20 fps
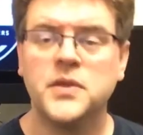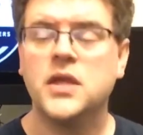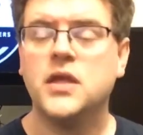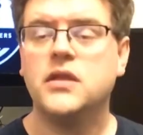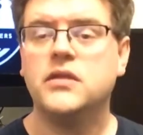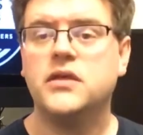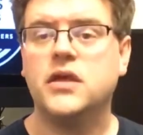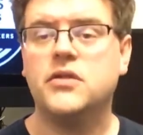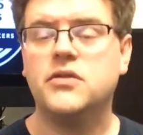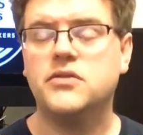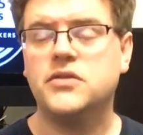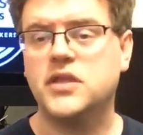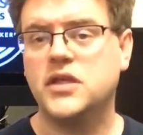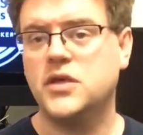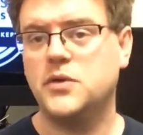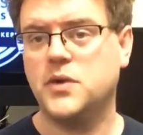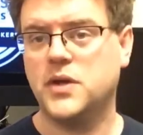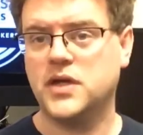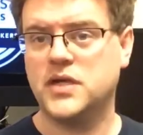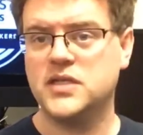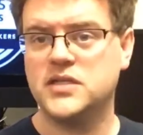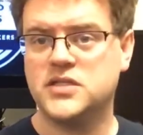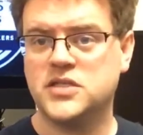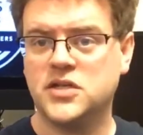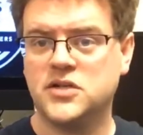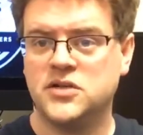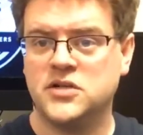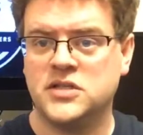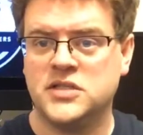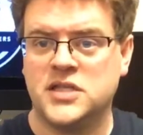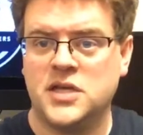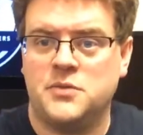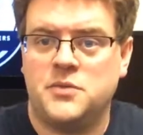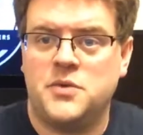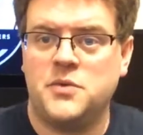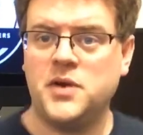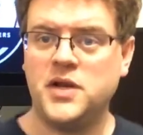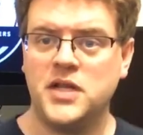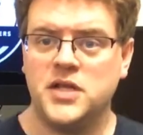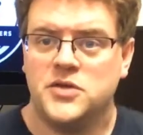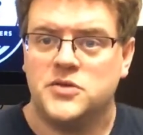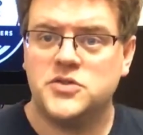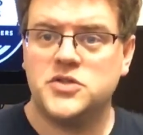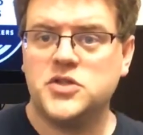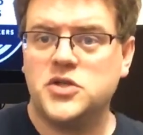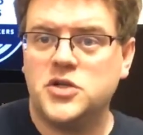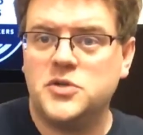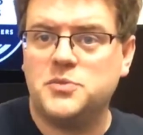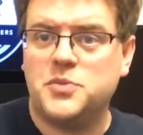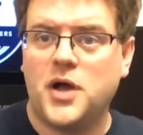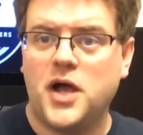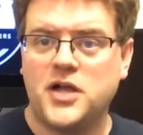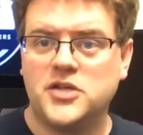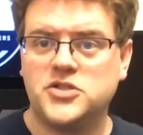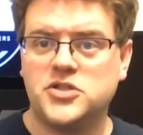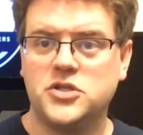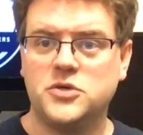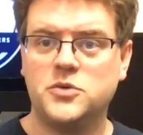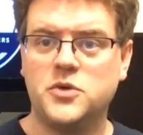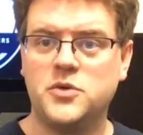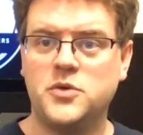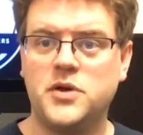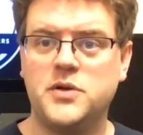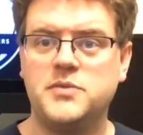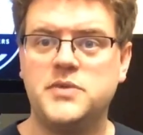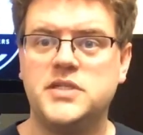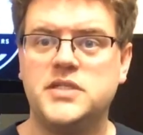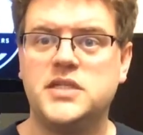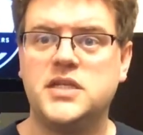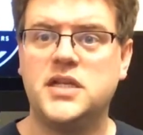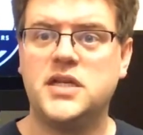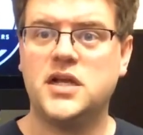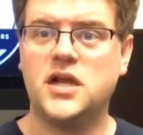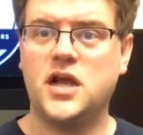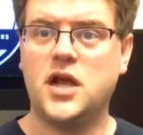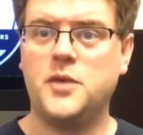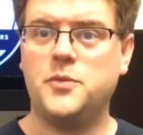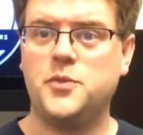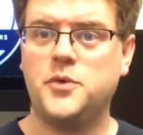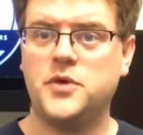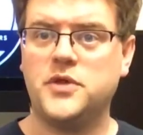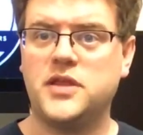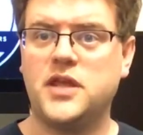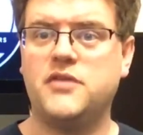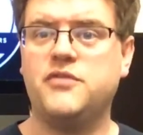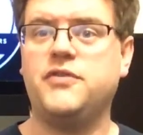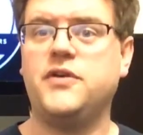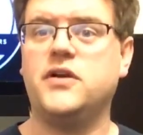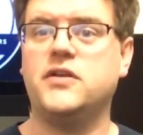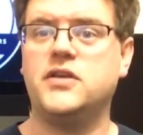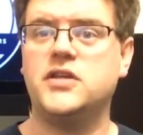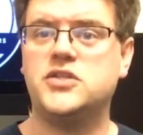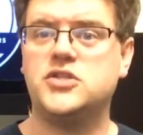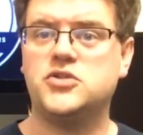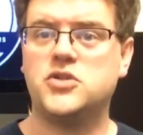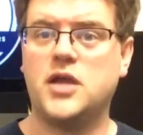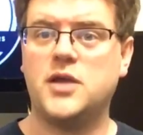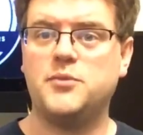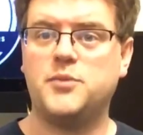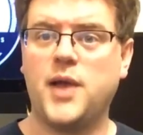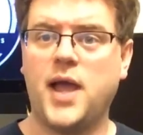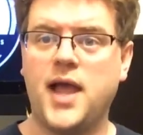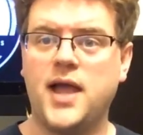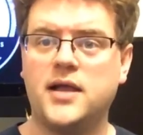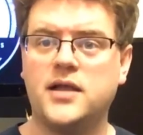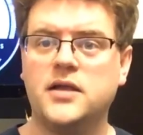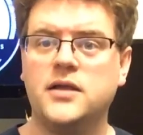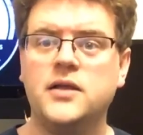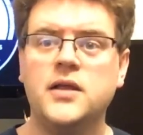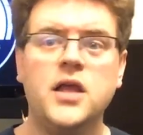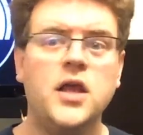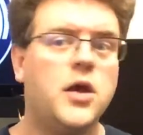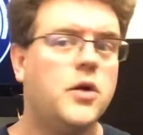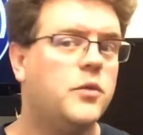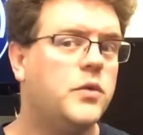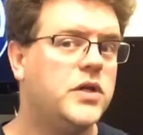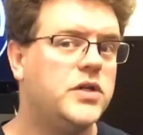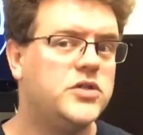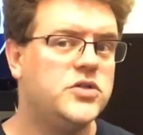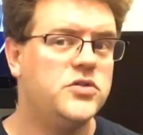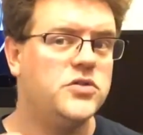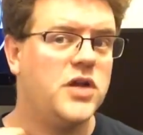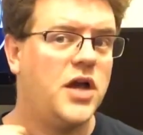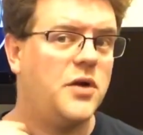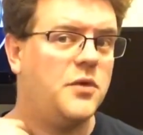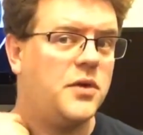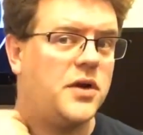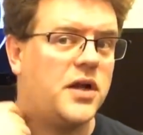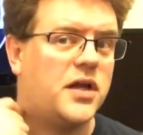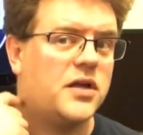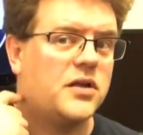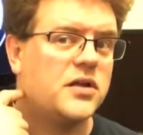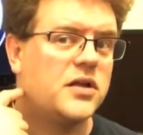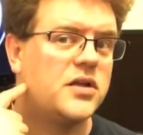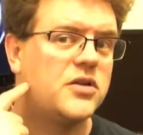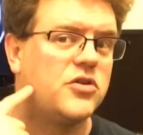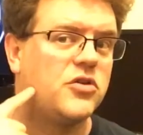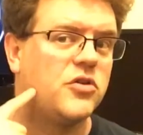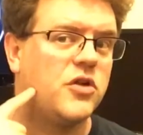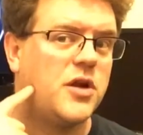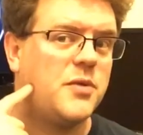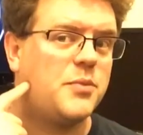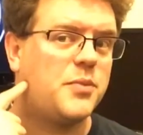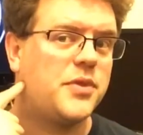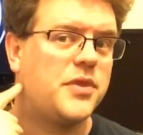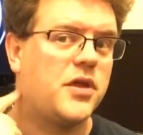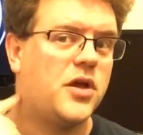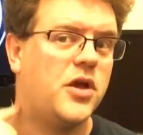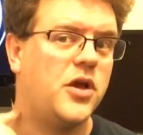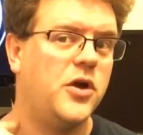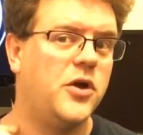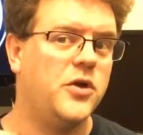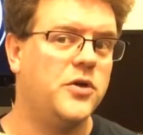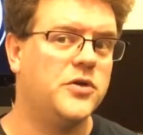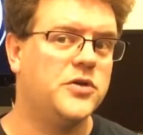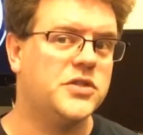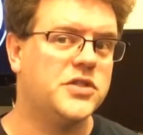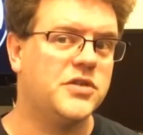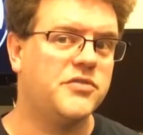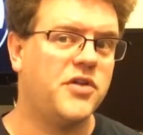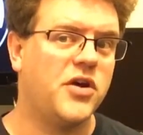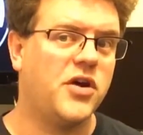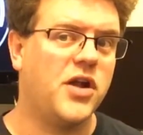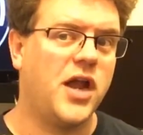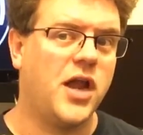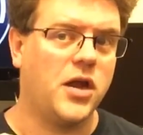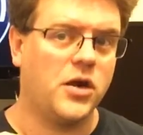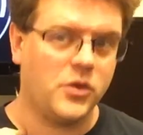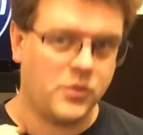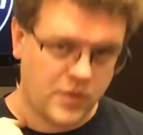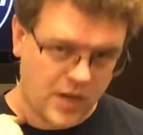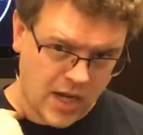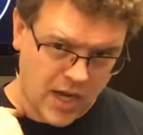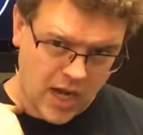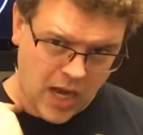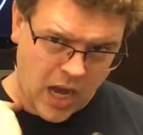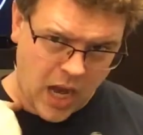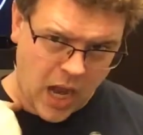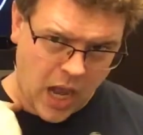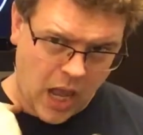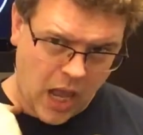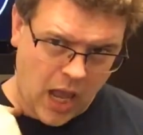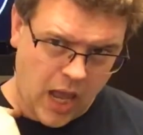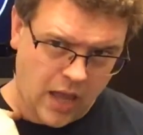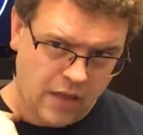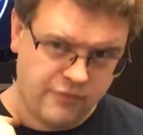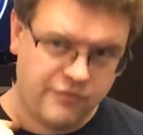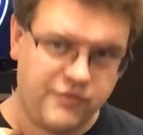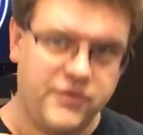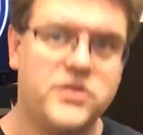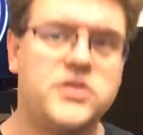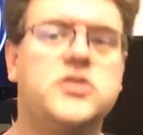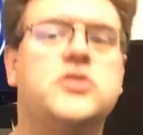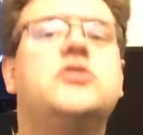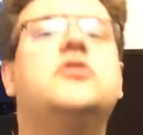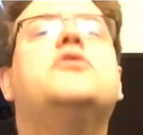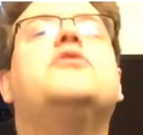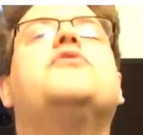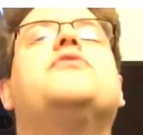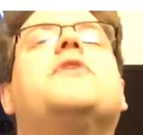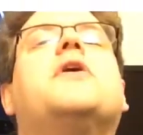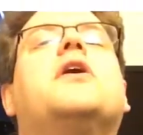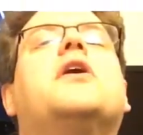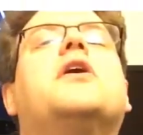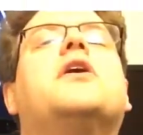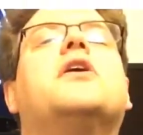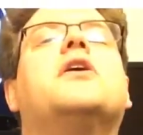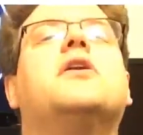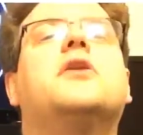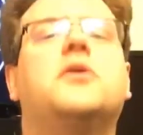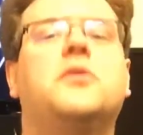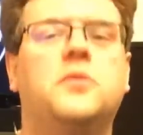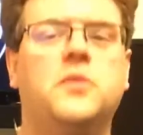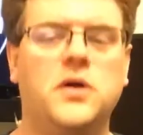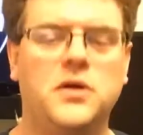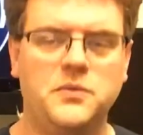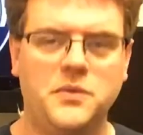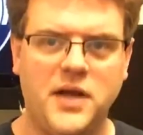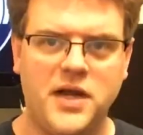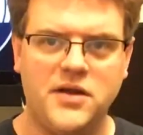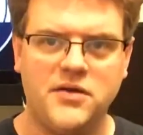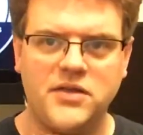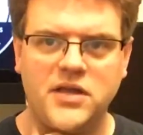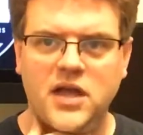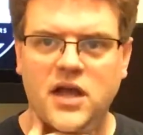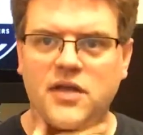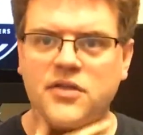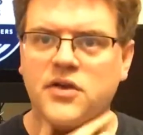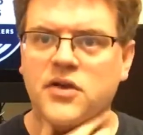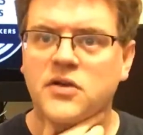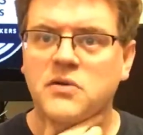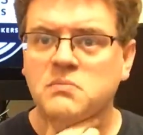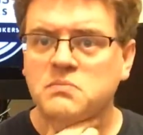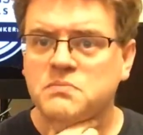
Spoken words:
The other thing you want to consider is that we want to use good posture. We want to be sitting up with a fairly straight back. We do not want to crimp the hose of our airway if it's too far one way or the other.